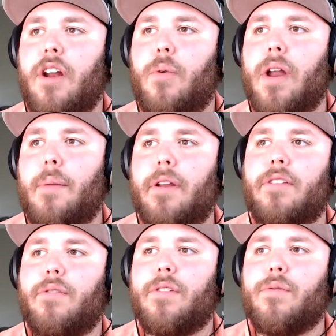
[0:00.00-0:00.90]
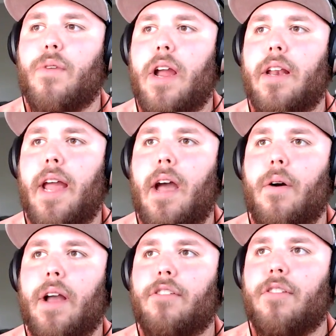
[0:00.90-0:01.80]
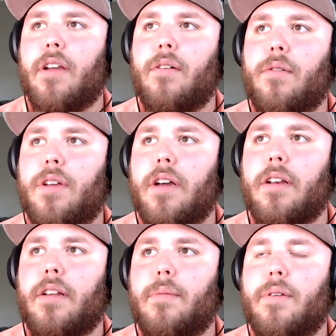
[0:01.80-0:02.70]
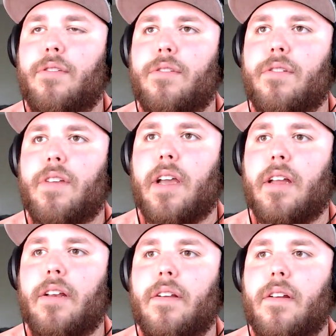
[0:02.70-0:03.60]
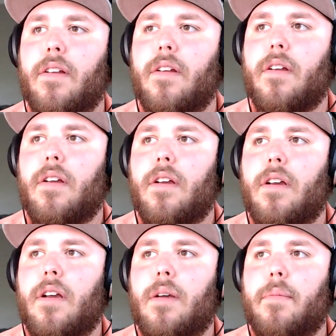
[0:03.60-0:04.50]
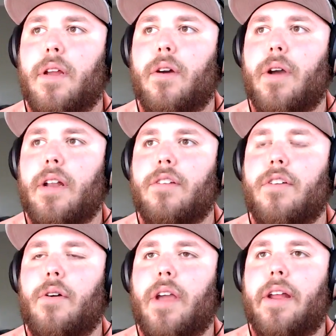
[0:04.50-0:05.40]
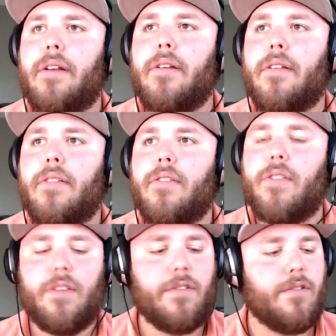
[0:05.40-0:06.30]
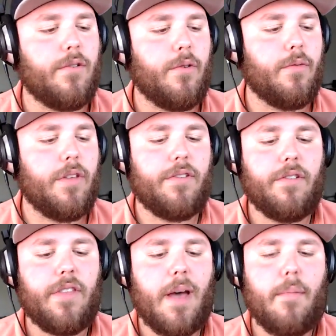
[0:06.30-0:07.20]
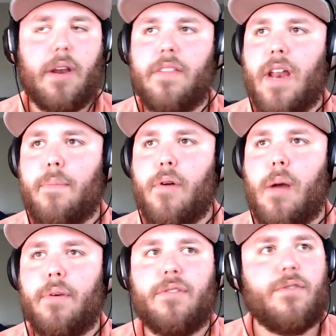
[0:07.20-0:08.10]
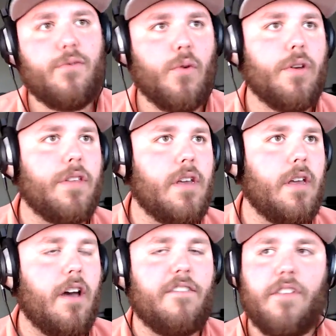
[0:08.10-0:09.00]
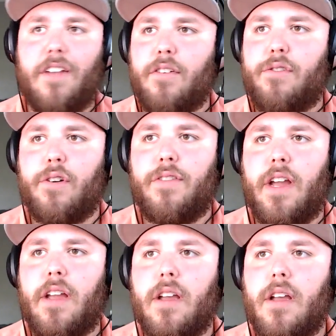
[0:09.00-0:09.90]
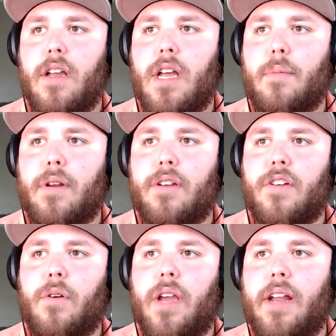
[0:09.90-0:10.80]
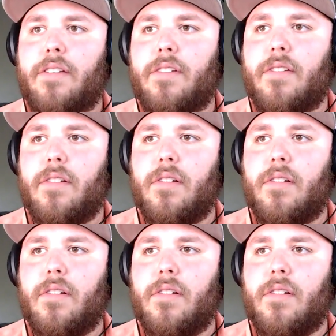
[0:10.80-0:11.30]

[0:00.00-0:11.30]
I'm going to do this right now, actually. Hold on. Give me just a second. I'm going to go ahead and donate. So this is that money that I promised for the flavor survey. I'm going to donate.